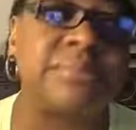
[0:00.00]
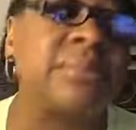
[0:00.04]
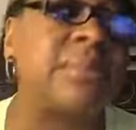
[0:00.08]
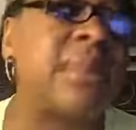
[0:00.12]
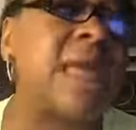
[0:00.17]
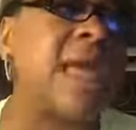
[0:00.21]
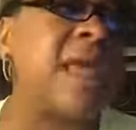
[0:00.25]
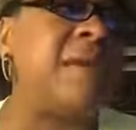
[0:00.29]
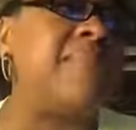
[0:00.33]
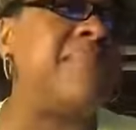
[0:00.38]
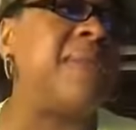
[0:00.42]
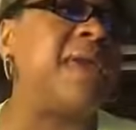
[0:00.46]

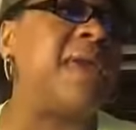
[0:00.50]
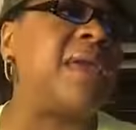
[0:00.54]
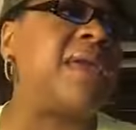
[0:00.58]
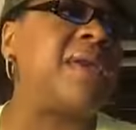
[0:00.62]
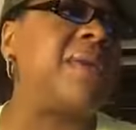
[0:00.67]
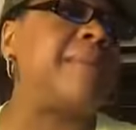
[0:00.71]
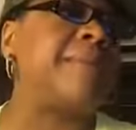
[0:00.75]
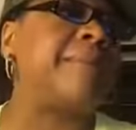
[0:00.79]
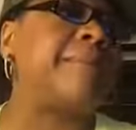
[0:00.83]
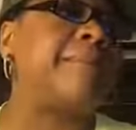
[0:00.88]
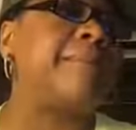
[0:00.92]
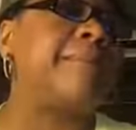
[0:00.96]
Amen.
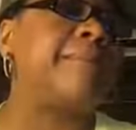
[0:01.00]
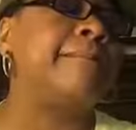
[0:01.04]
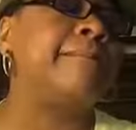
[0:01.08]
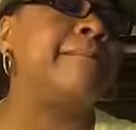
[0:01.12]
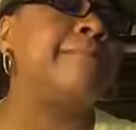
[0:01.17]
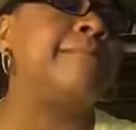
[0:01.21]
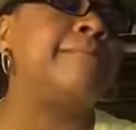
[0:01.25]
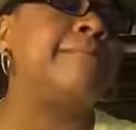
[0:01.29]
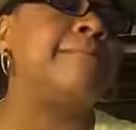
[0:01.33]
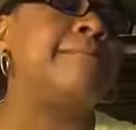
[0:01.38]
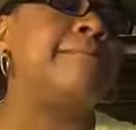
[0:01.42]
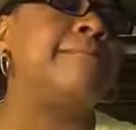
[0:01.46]

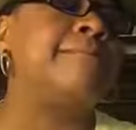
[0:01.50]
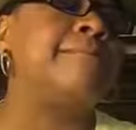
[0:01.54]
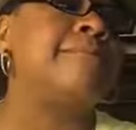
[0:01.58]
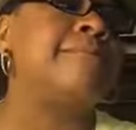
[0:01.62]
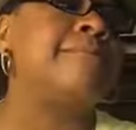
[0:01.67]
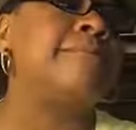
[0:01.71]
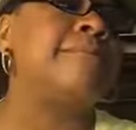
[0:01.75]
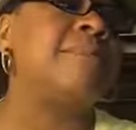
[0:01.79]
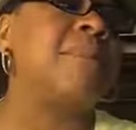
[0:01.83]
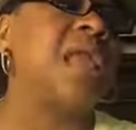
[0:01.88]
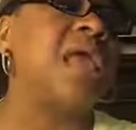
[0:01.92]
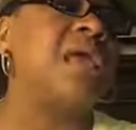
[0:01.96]

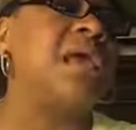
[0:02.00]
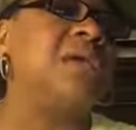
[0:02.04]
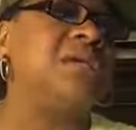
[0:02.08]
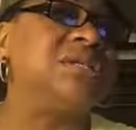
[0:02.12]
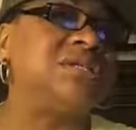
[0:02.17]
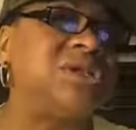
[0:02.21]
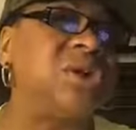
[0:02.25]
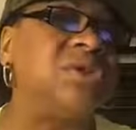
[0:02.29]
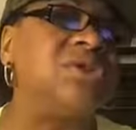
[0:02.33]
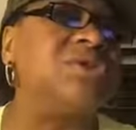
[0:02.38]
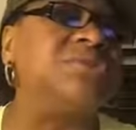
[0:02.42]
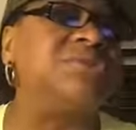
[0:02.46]

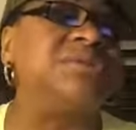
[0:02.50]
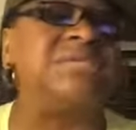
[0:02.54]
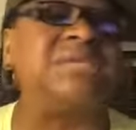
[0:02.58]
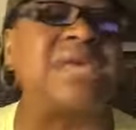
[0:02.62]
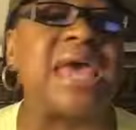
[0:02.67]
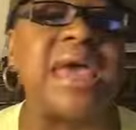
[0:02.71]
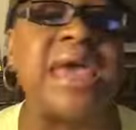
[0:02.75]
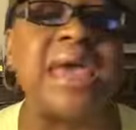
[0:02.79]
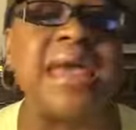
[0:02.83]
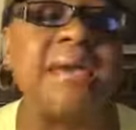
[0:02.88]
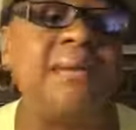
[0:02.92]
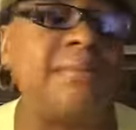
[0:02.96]
So you
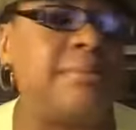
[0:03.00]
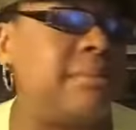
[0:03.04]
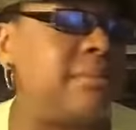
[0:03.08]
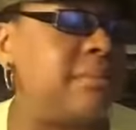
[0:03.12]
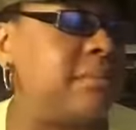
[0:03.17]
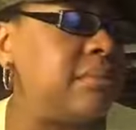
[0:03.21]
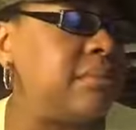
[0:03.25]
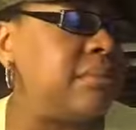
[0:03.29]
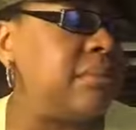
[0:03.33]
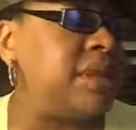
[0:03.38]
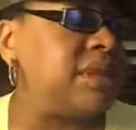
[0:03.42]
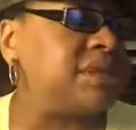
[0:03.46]
say,
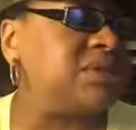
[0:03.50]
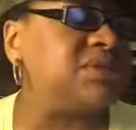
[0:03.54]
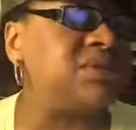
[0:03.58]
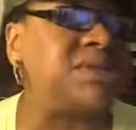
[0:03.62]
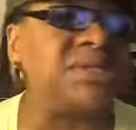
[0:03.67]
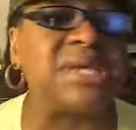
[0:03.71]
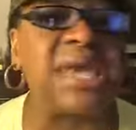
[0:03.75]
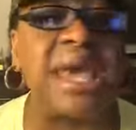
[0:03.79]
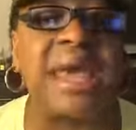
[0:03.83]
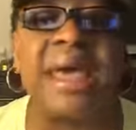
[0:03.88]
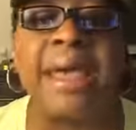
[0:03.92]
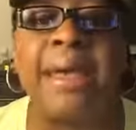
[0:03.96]
Minister
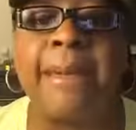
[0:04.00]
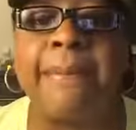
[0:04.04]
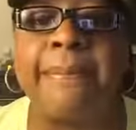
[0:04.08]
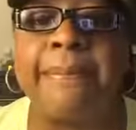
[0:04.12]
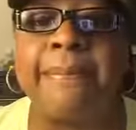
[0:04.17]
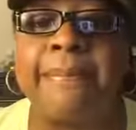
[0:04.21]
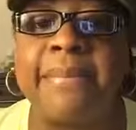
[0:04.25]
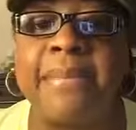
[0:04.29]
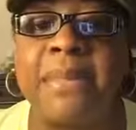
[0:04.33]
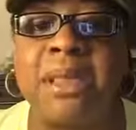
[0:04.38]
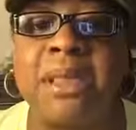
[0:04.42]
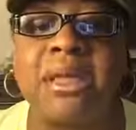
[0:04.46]
Tate,
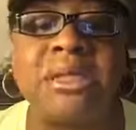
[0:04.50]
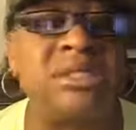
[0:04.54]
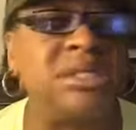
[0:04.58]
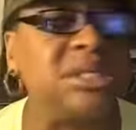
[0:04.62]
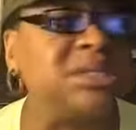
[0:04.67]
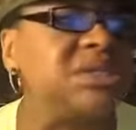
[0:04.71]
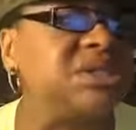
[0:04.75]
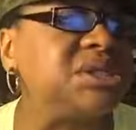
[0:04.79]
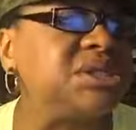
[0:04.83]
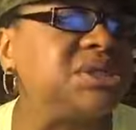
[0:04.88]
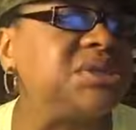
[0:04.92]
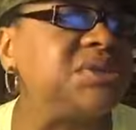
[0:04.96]

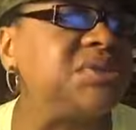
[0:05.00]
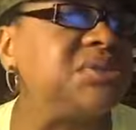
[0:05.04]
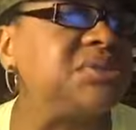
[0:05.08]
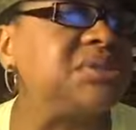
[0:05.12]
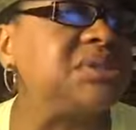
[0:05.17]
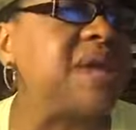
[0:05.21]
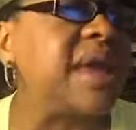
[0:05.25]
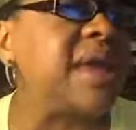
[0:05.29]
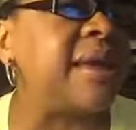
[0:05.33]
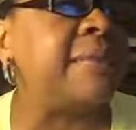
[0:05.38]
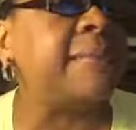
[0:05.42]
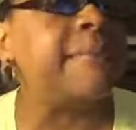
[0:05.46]
Sister
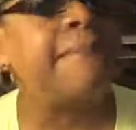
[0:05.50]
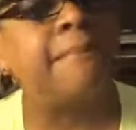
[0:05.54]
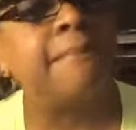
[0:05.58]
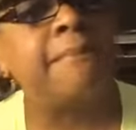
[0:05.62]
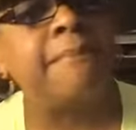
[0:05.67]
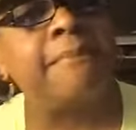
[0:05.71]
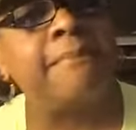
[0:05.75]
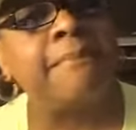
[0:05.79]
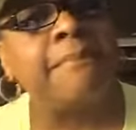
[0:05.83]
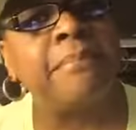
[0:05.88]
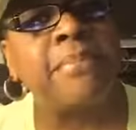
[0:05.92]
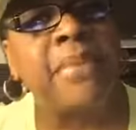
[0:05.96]
Tuesday,
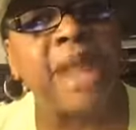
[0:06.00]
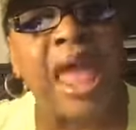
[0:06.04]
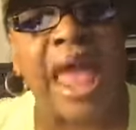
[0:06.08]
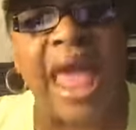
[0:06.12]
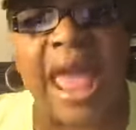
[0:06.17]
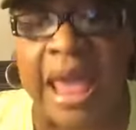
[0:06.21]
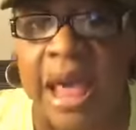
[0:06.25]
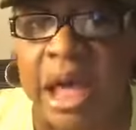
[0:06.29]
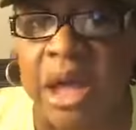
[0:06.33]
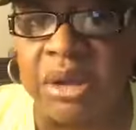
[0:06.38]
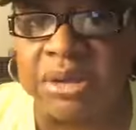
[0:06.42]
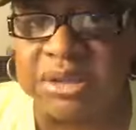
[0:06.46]

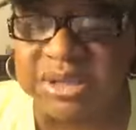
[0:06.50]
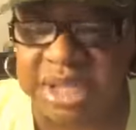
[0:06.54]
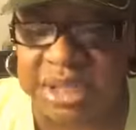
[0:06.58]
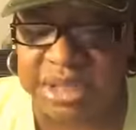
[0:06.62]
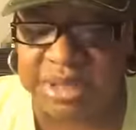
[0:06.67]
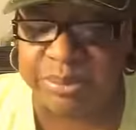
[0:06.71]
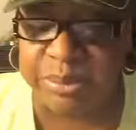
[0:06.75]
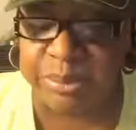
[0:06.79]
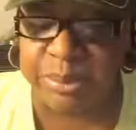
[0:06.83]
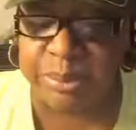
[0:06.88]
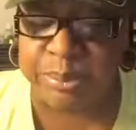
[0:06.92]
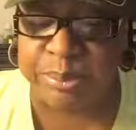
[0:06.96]

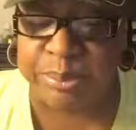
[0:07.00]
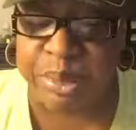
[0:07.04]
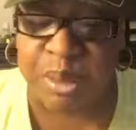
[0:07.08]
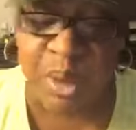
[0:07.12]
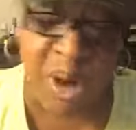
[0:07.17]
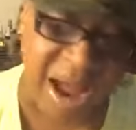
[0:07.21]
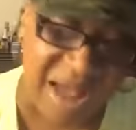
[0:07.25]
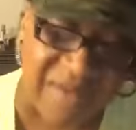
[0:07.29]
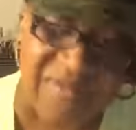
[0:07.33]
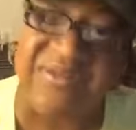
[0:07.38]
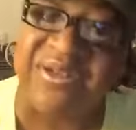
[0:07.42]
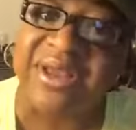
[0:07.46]
Elder,
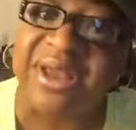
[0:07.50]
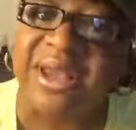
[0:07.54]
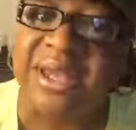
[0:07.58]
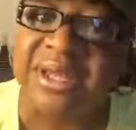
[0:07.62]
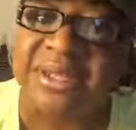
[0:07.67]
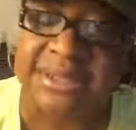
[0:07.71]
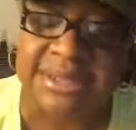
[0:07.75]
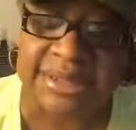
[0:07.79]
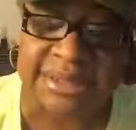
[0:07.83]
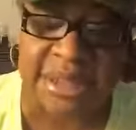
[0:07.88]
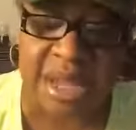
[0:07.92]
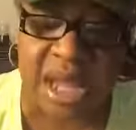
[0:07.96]

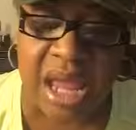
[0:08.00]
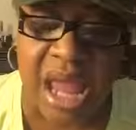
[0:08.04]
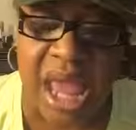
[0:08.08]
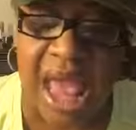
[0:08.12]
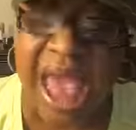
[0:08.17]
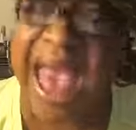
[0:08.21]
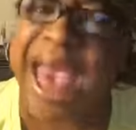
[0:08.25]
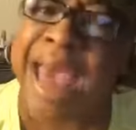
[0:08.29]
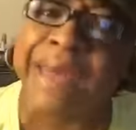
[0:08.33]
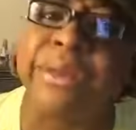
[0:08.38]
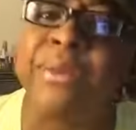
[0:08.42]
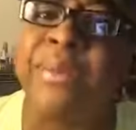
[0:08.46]
Prophetess,
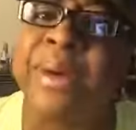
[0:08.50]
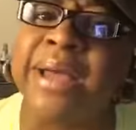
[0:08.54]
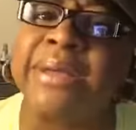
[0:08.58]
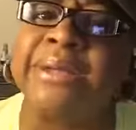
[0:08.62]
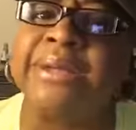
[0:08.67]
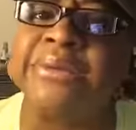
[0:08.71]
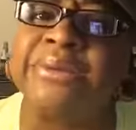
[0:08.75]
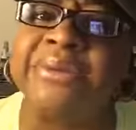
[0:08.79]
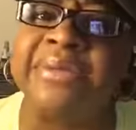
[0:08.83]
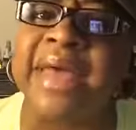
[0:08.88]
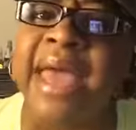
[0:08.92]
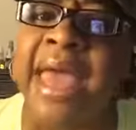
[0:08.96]
how do I
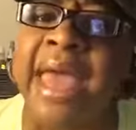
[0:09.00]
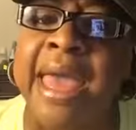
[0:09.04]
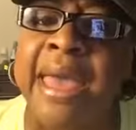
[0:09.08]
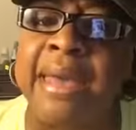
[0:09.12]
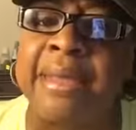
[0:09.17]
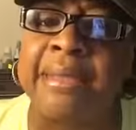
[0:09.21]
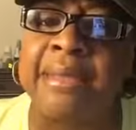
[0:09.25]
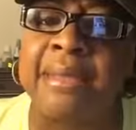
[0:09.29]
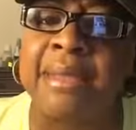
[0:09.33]
do that?